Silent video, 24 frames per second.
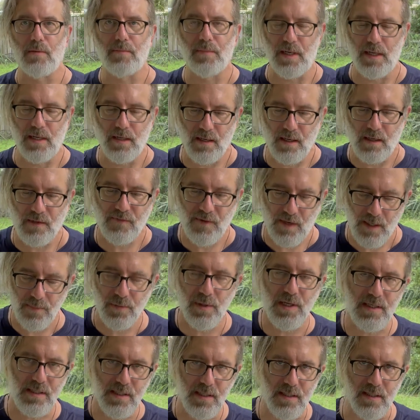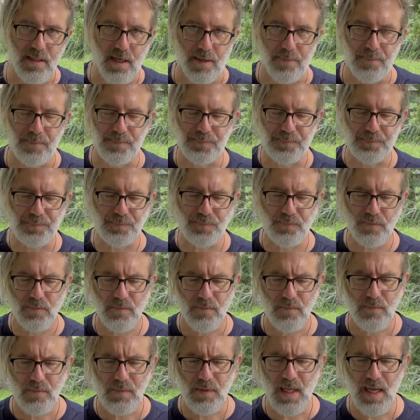But find a place to sit.
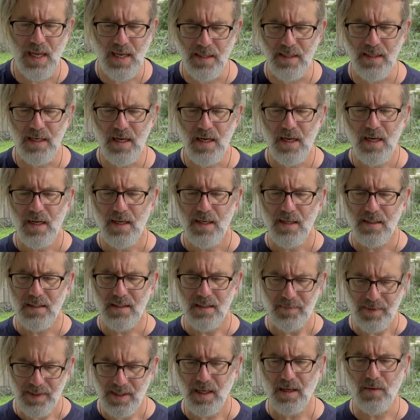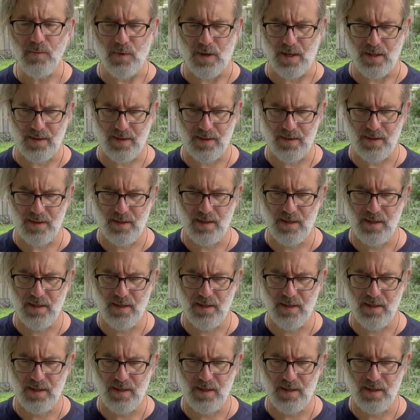And to begin with,